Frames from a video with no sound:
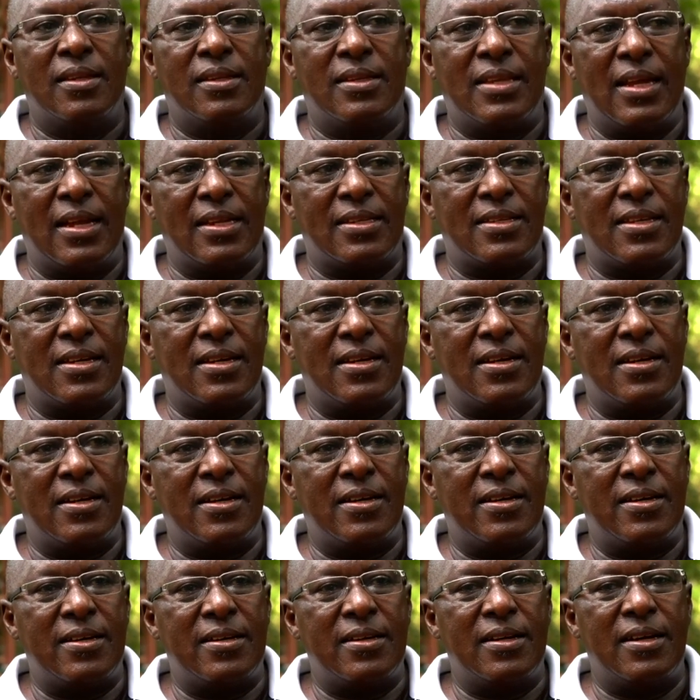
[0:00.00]
that
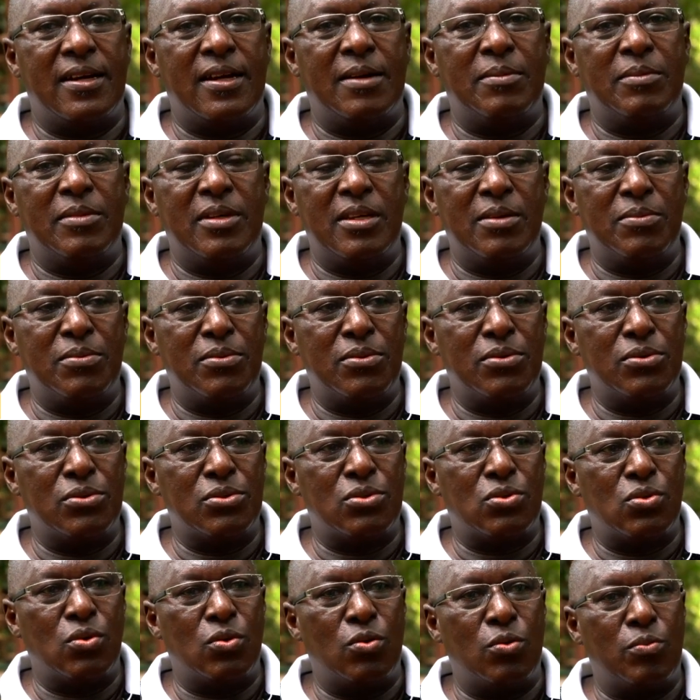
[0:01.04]
I'm able
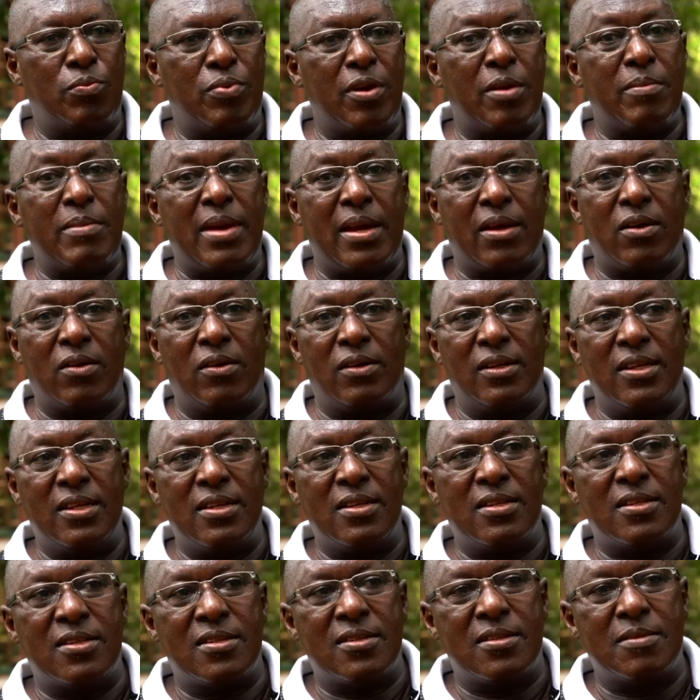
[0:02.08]
to bring my
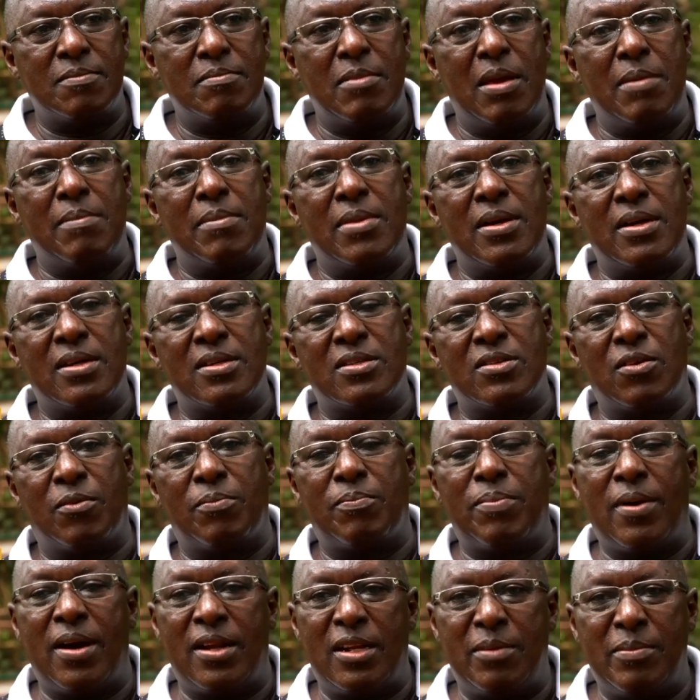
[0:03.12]
colleagues, members of
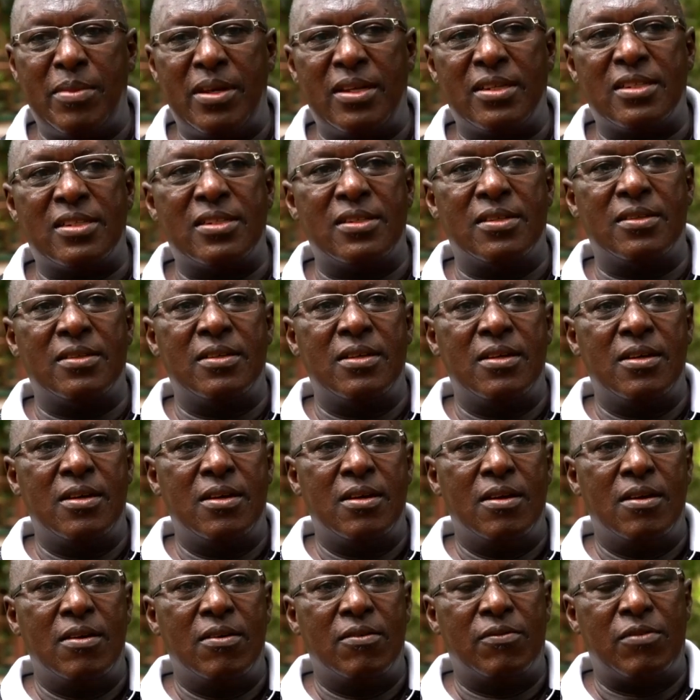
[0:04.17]
parliament
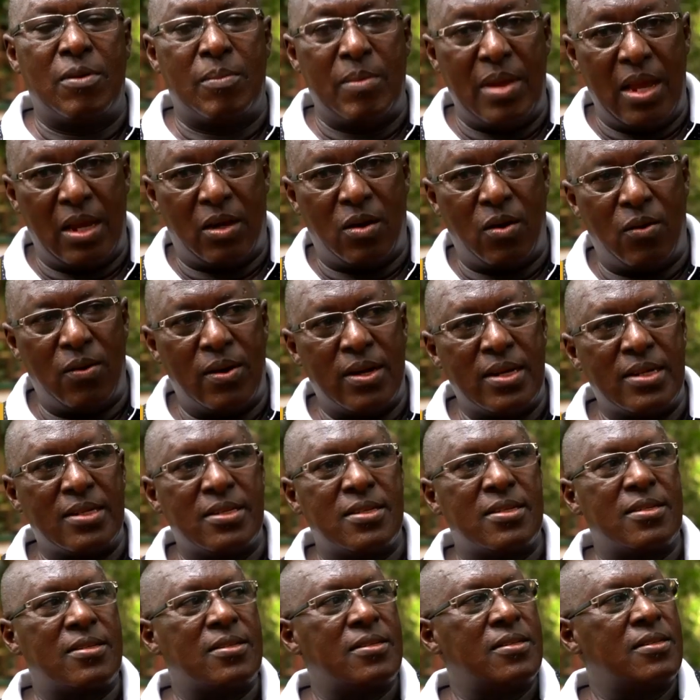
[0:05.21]
from
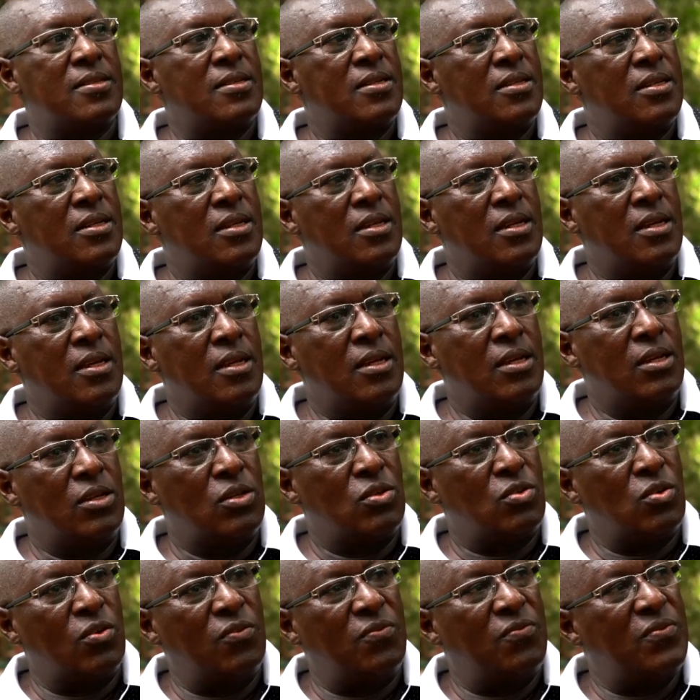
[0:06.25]
ECOWAS,
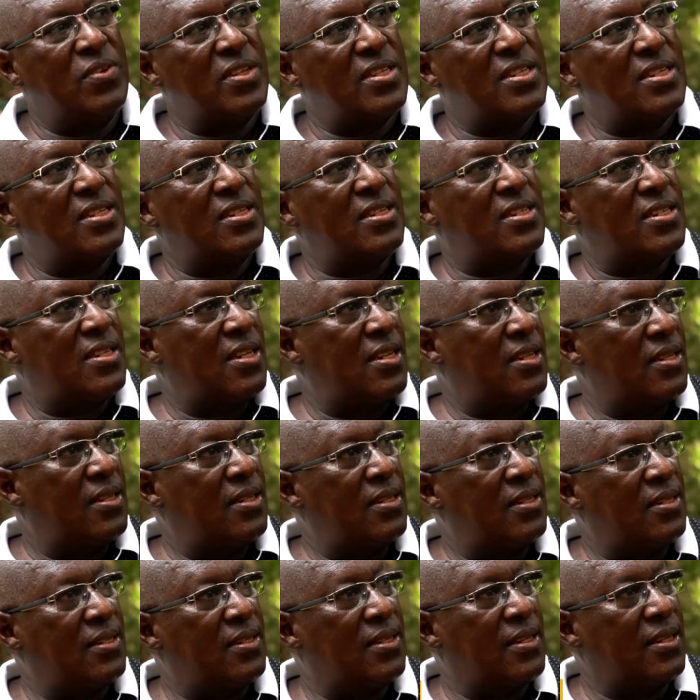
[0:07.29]
to visit
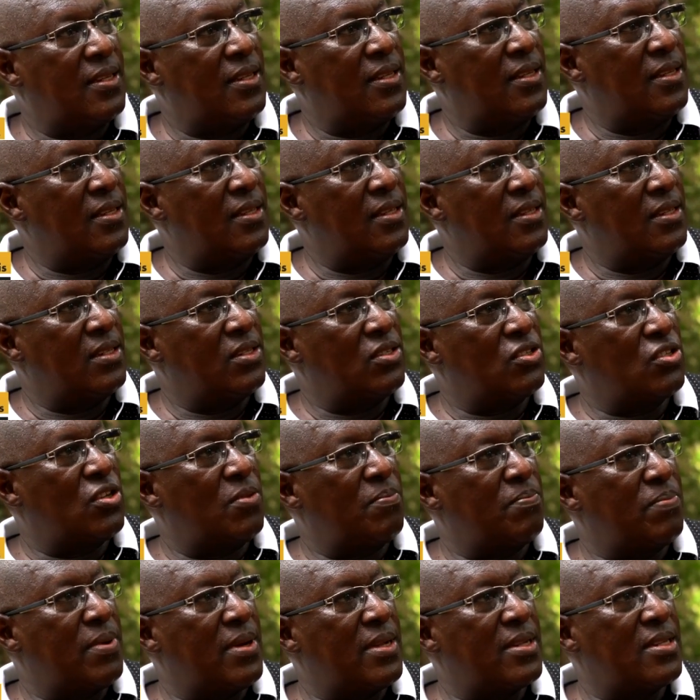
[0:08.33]
the
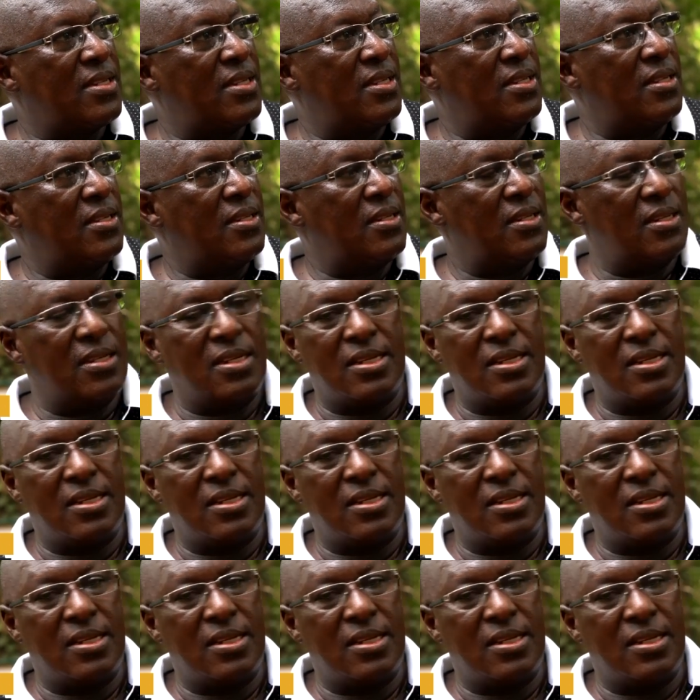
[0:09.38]
Chimpanzee